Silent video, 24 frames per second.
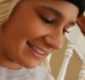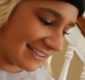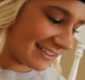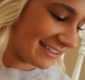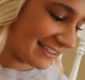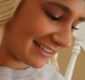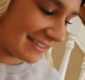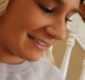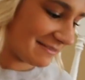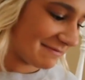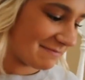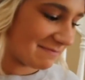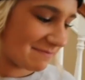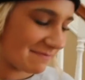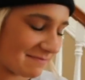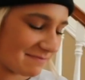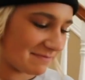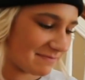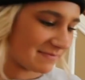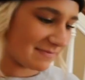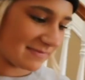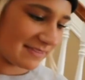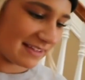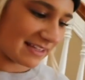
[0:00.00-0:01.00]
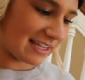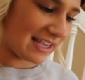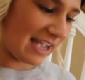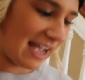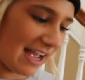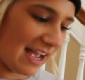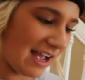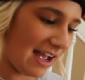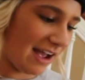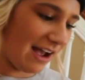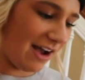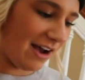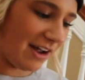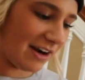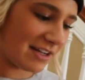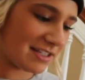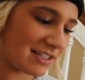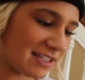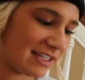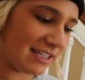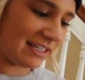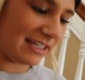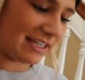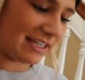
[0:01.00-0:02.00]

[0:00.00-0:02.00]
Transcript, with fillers: you think you can do it? Honestly,